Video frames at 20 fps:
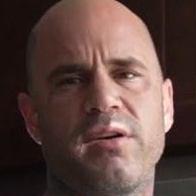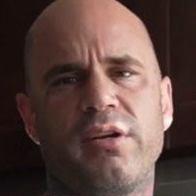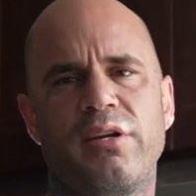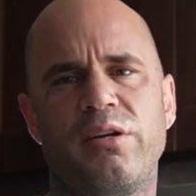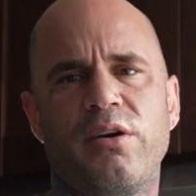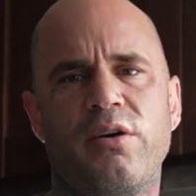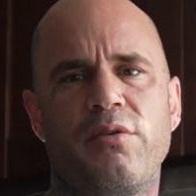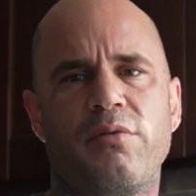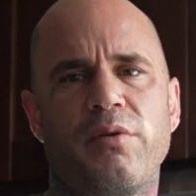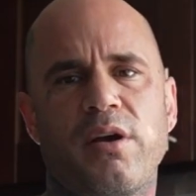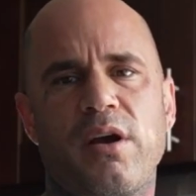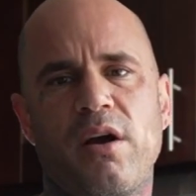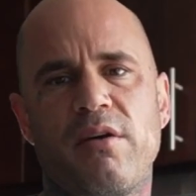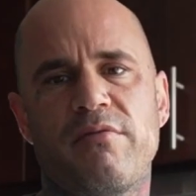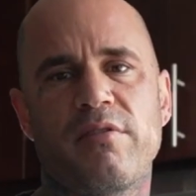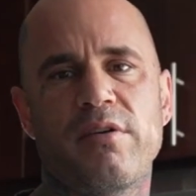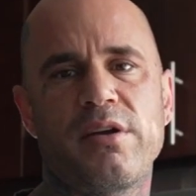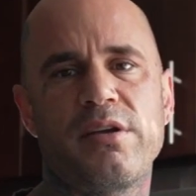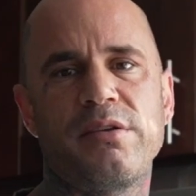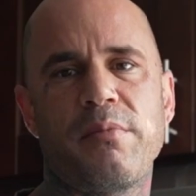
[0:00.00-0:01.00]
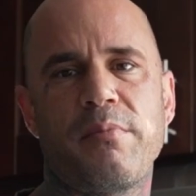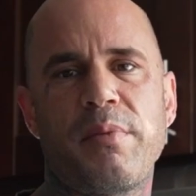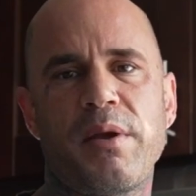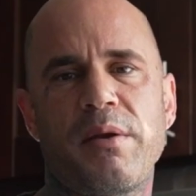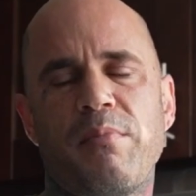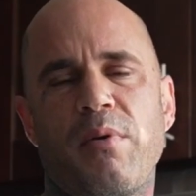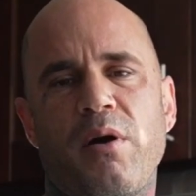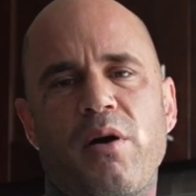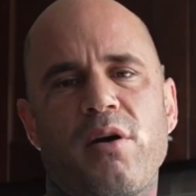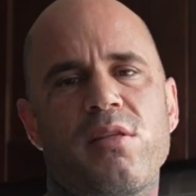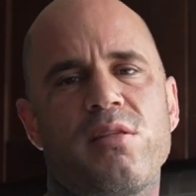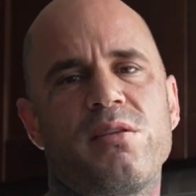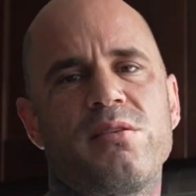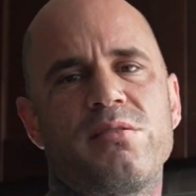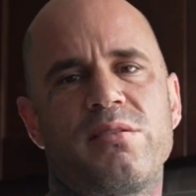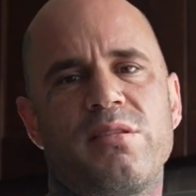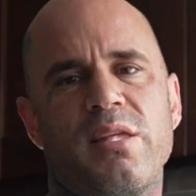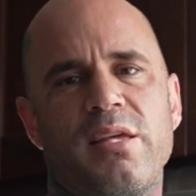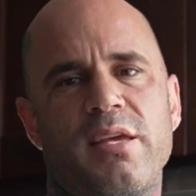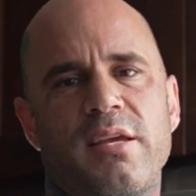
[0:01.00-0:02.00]
You know, recovery is a big part of this
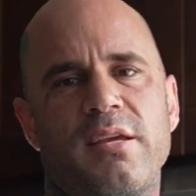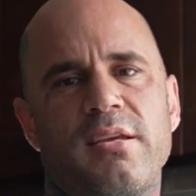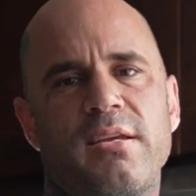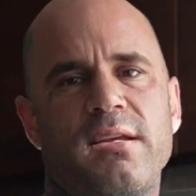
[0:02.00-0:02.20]
thing.